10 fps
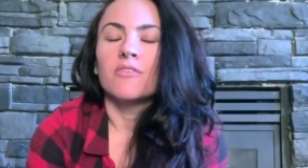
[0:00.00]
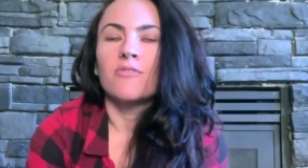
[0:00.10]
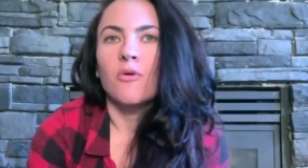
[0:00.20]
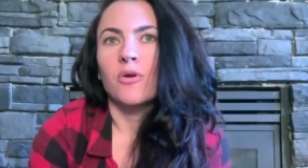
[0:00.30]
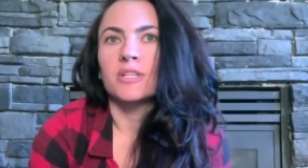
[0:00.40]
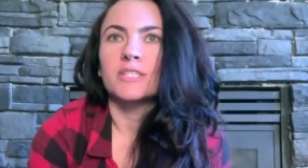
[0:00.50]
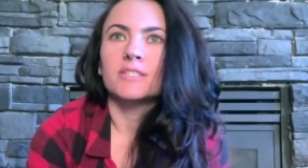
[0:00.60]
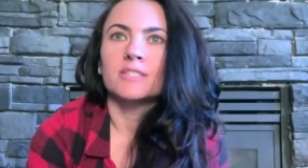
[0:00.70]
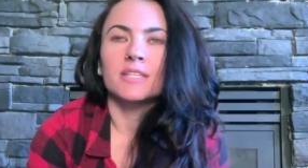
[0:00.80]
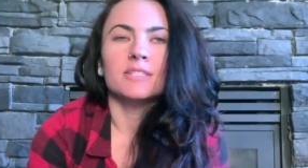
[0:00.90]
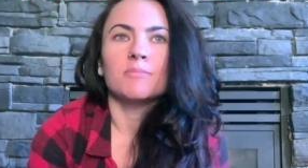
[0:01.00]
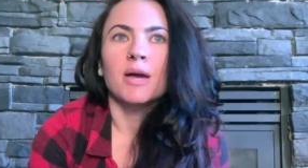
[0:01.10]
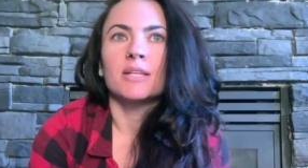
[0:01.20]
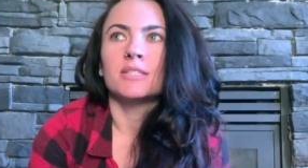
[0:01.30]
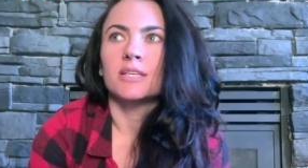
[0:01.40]
4, 6
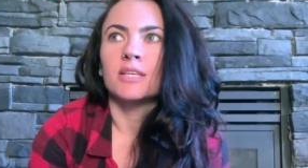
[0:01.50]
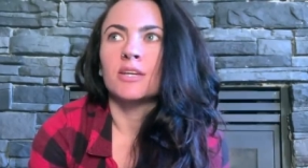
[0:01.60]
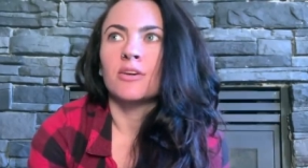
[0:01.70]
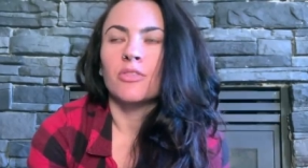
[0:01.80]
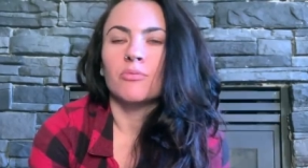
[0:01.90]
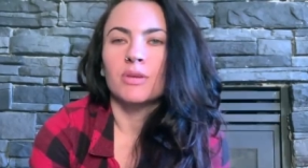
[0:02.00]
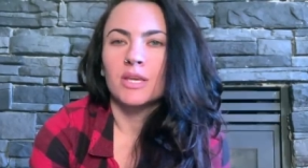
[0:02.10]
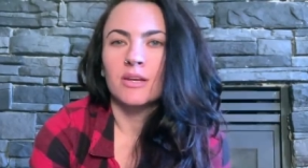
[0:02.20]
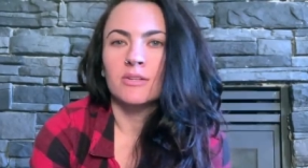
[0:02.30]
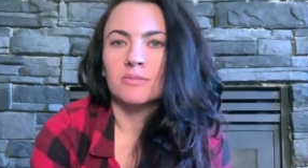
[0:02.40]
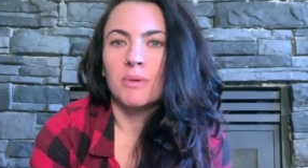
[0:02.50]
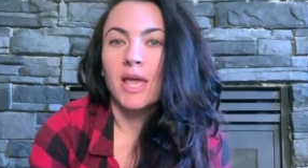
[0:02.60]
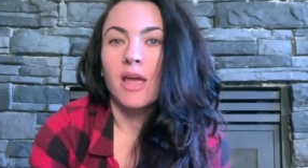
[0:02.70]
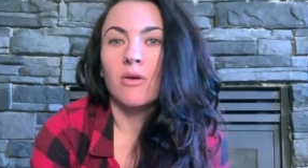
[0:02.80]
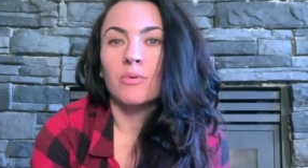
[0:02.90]
months, a year, 3 years, my
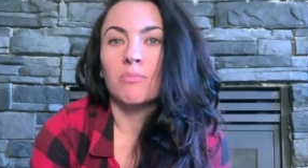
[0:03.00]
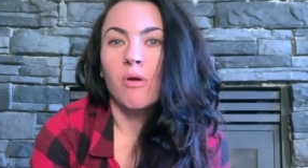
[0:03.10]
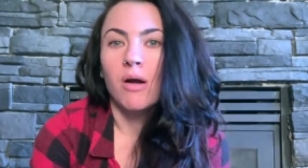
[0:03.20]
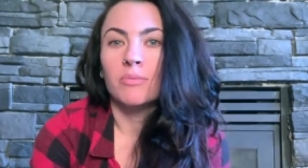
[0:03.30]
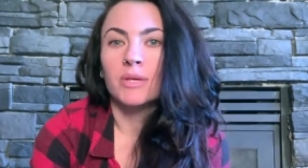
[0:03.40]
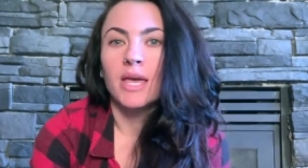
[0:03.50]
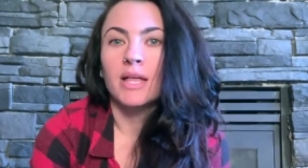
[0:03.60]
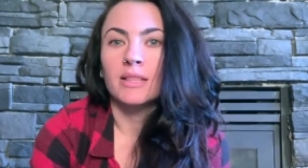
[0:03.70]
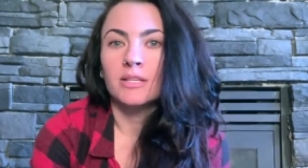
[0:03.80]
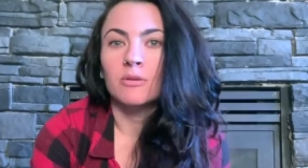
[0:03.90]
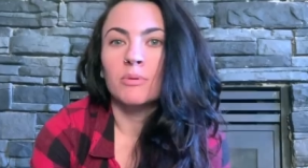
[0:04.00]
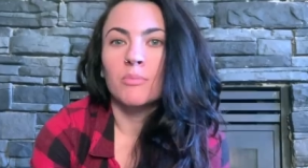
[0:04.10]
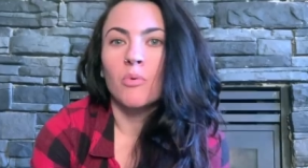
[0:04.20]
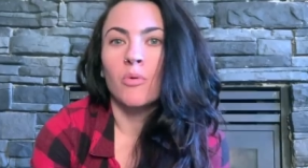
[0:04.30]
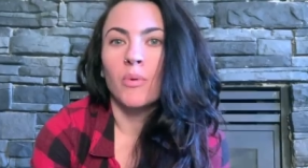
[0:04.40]
hair would probably get a little
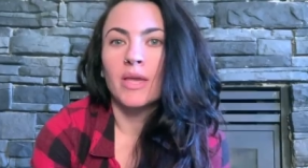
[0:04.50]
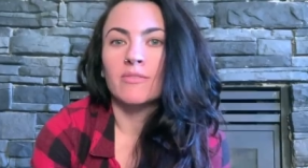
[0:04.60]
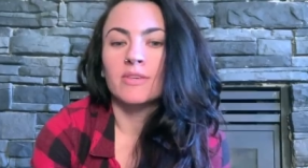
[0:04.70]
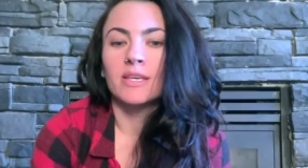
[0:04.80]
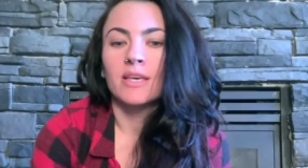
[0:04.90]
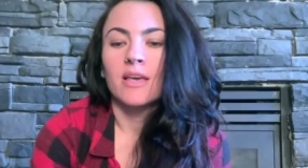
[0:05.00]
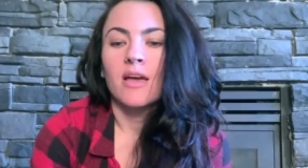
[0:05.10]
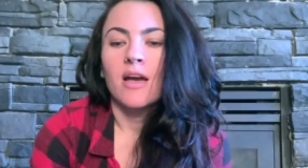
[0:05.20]
bit more wavy,